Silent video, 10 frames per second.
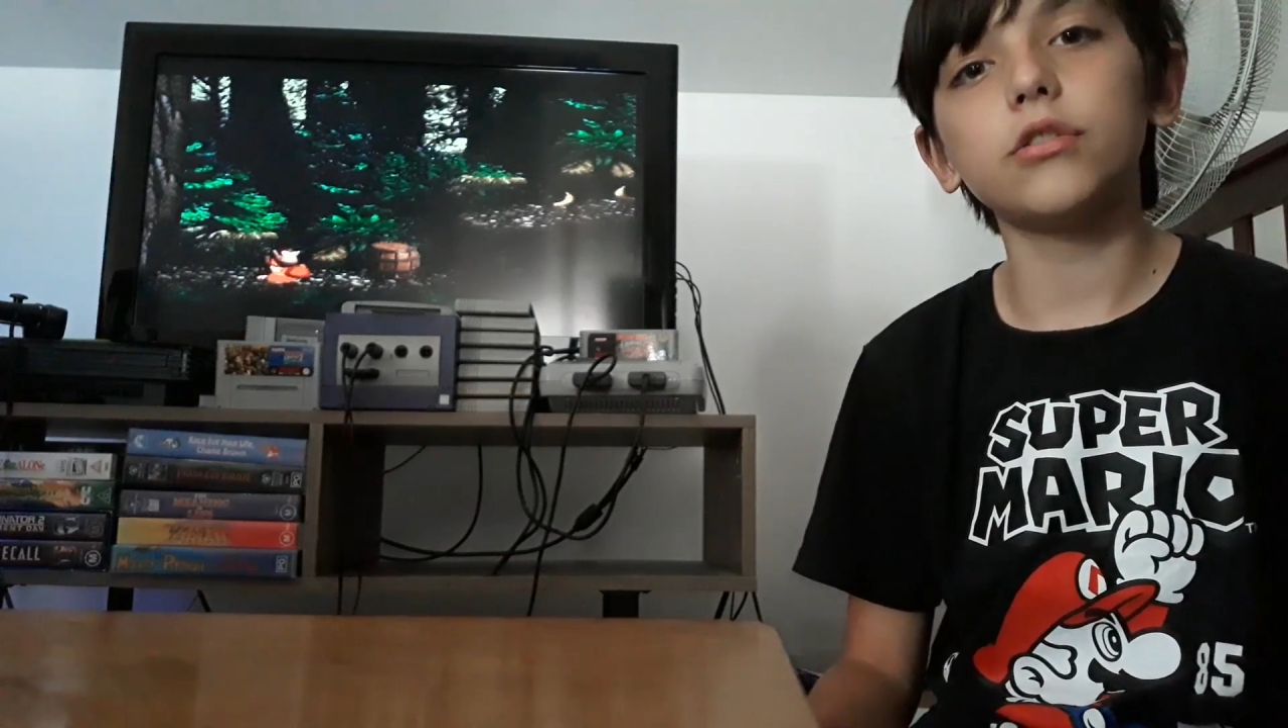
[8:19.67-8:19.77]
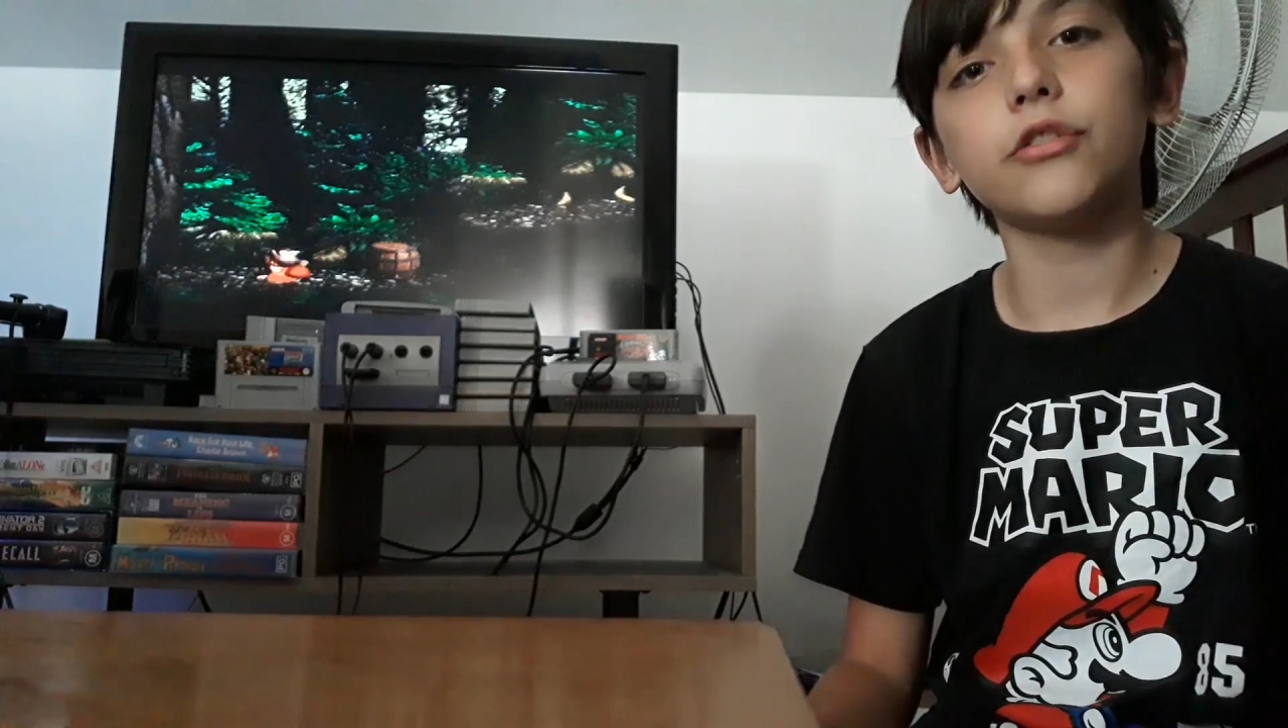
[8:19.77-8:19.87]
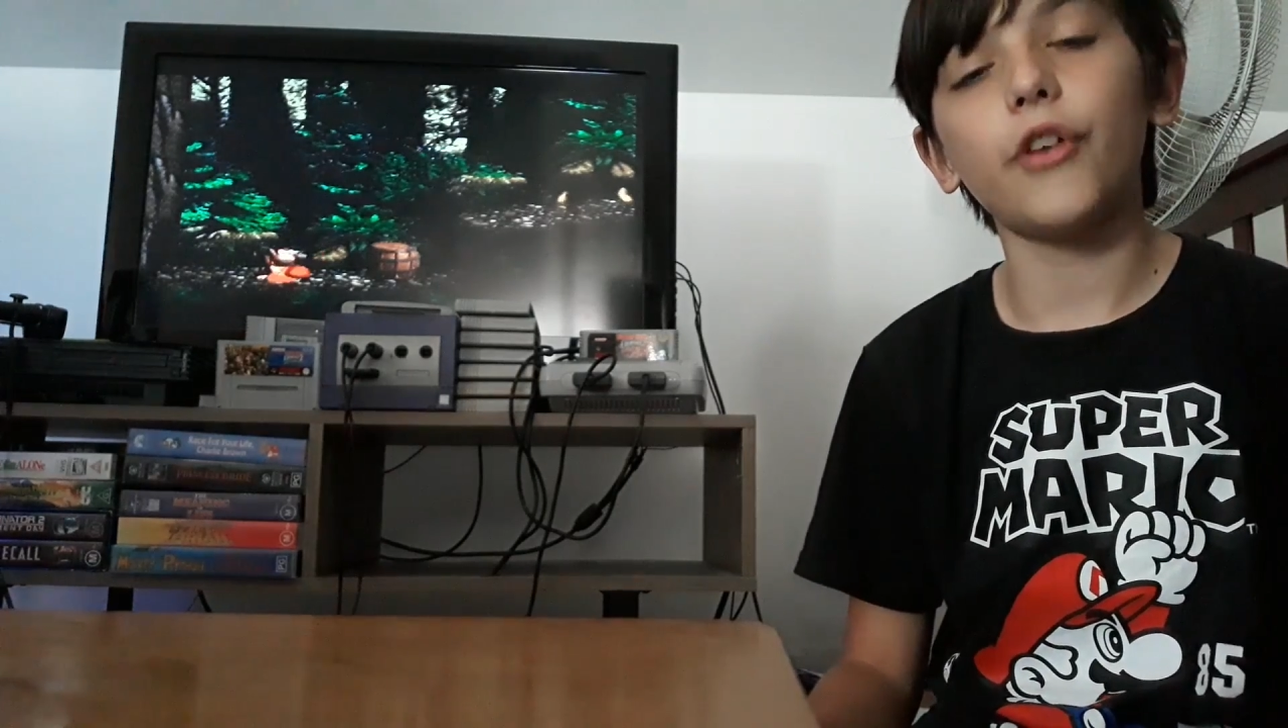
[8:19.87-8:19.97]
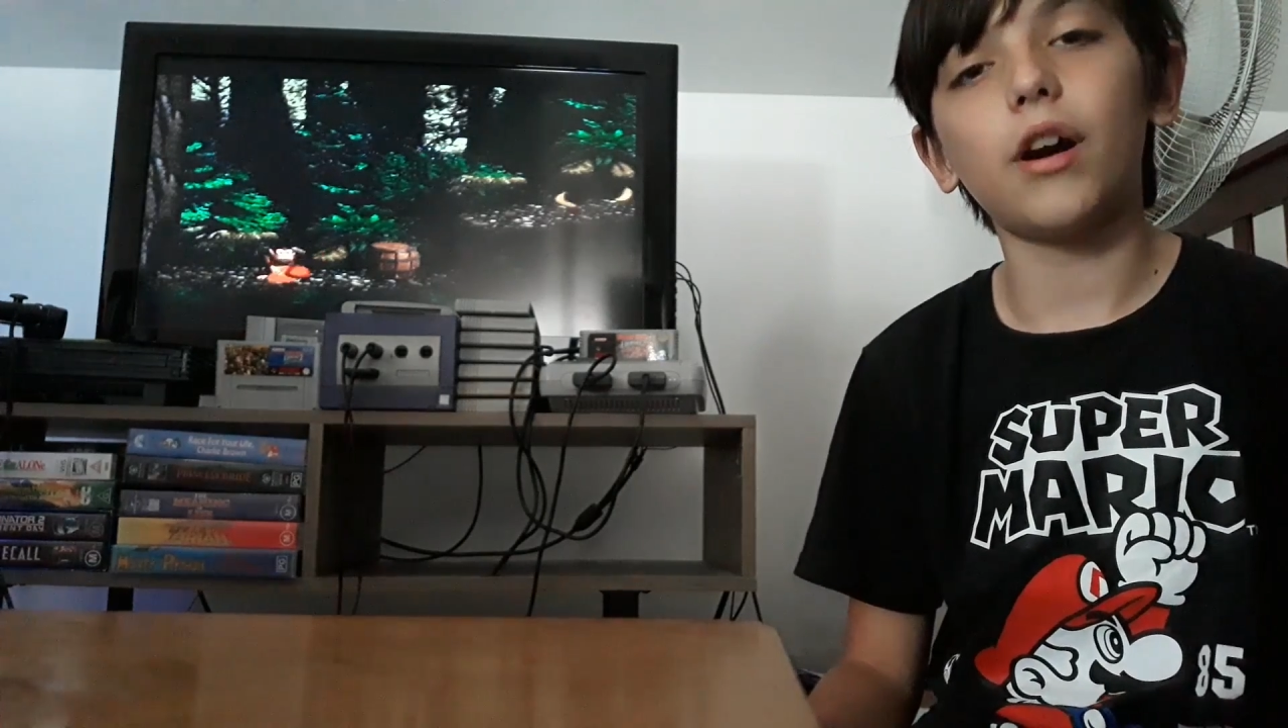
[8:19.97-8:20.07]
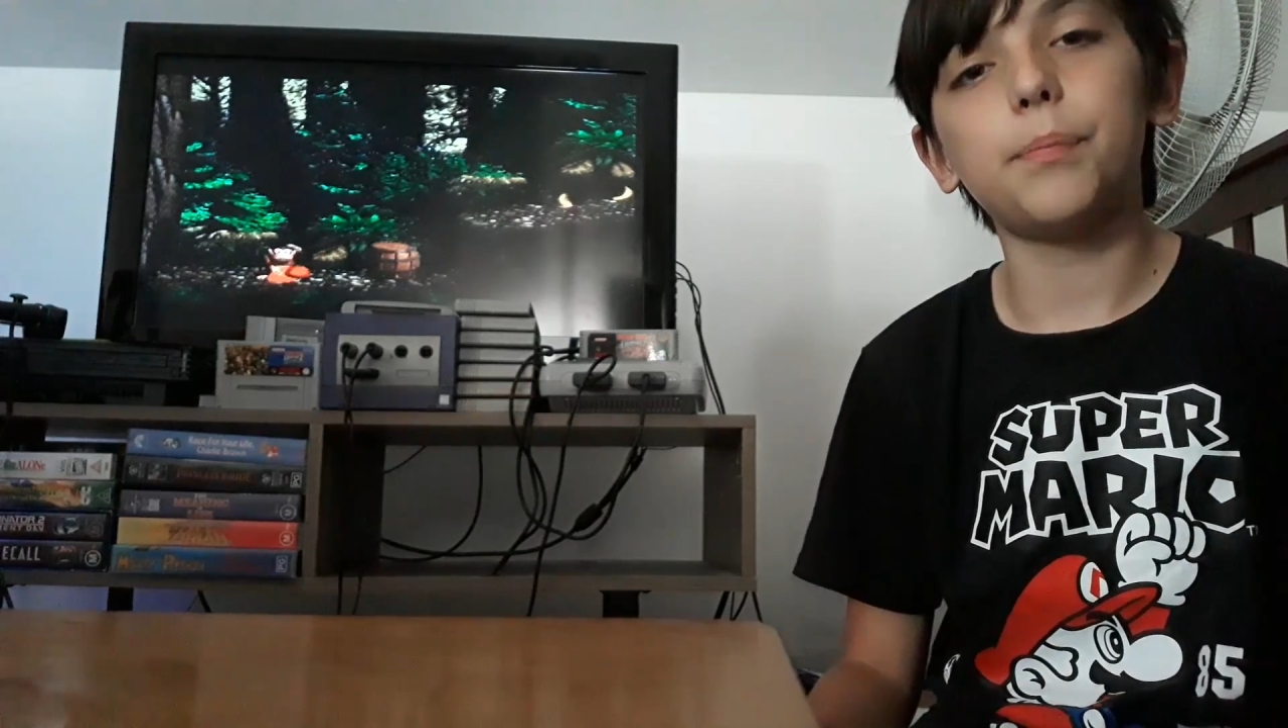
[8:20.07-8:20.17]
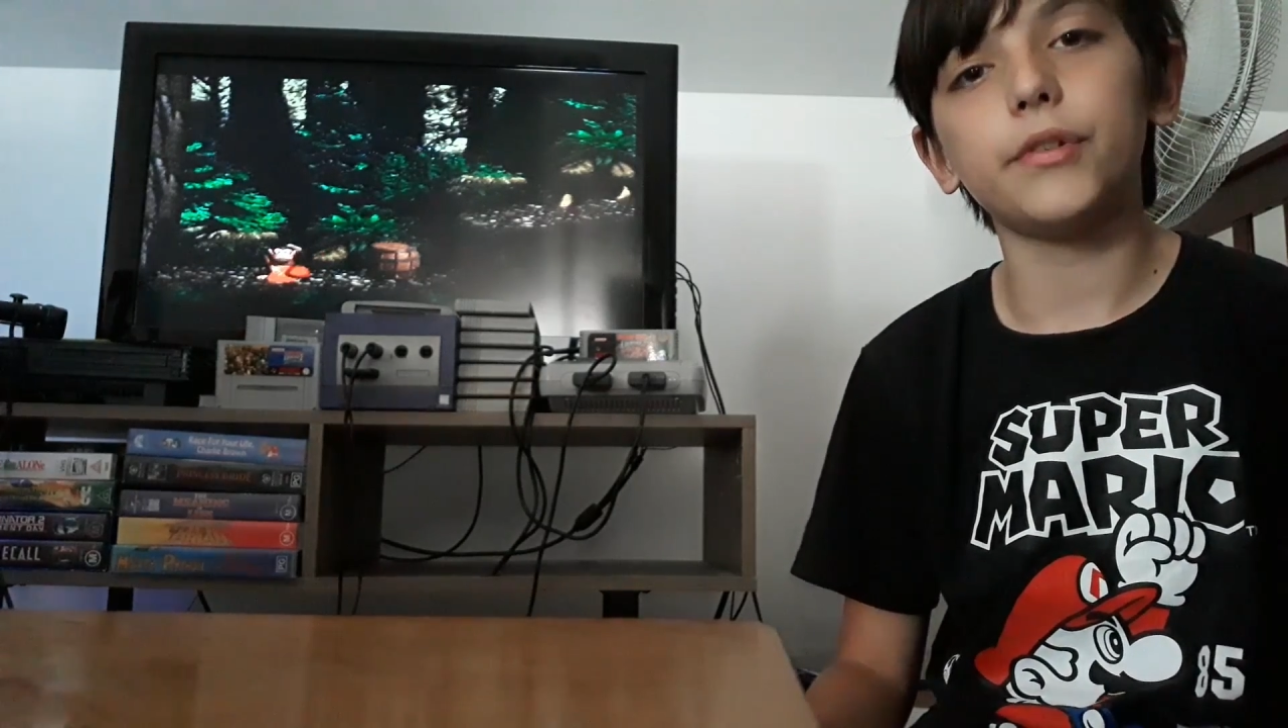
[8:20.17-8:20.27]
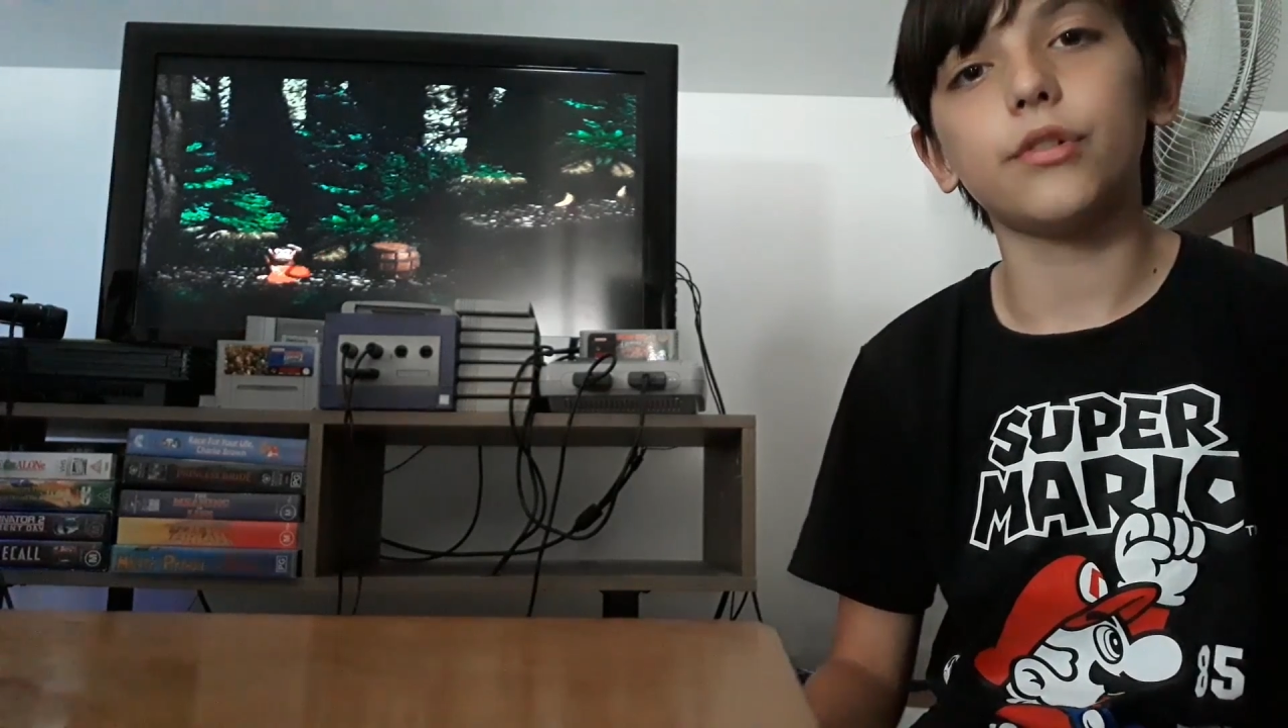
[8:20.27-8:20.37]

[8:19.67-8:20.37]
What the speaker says: developers